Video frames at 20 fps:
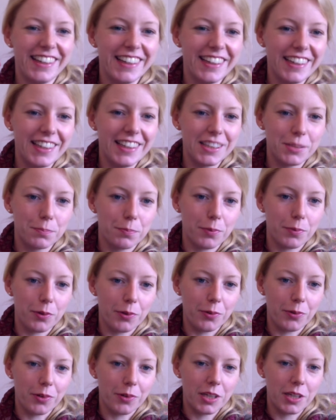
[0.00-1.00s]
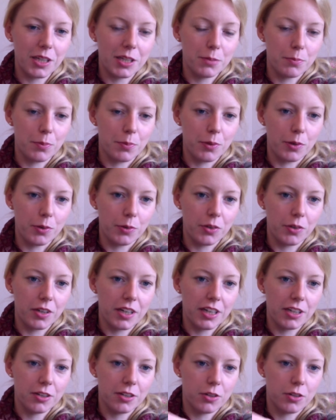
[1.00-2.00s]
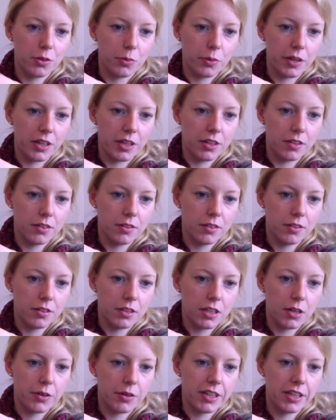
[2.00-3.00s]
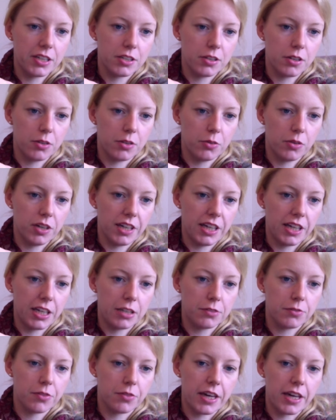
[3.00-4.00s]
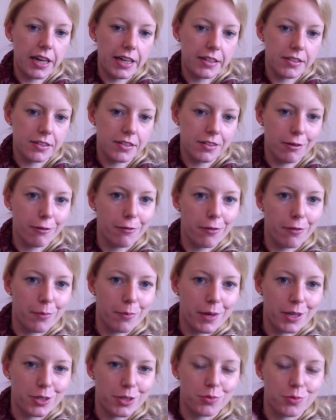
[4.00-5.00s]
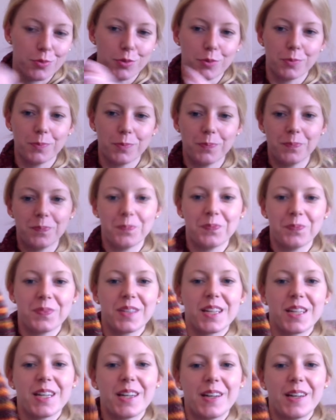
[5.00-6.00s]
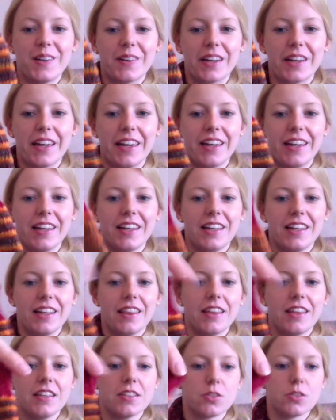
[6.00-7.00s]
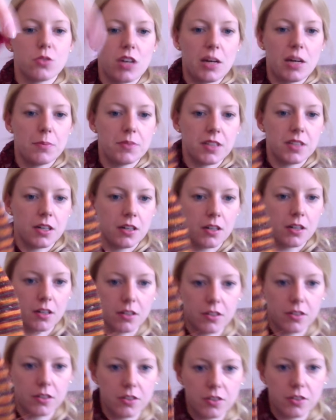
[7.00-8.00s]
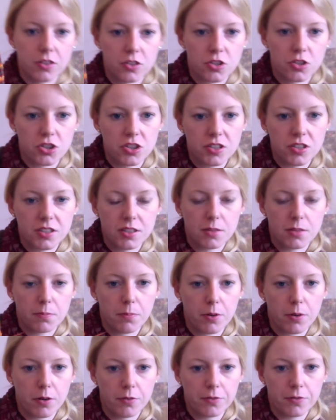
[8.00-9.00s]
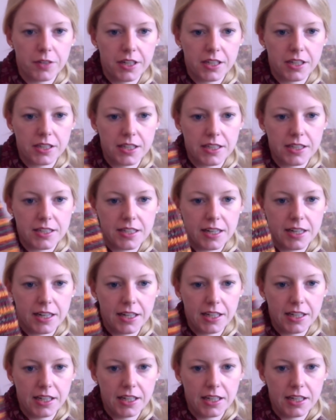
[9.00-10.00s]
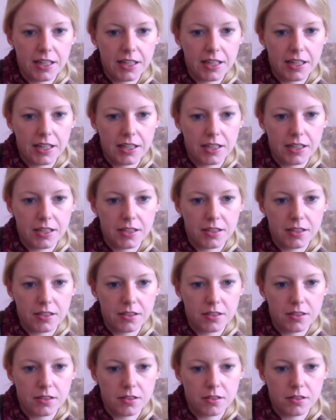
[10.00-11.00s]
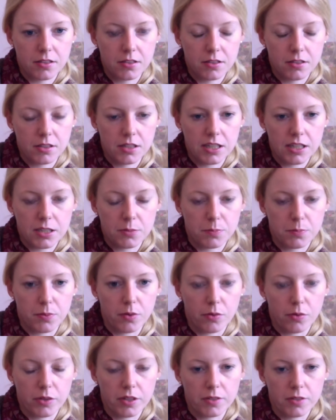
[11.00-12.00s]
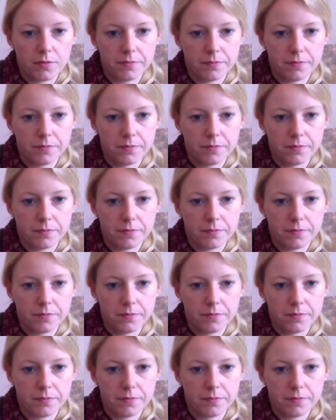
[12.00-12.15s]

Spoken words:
It broke, I don't know when. Now I only have the head of the mushroom. Okay, these stripes are just perfect and tidy and not broken.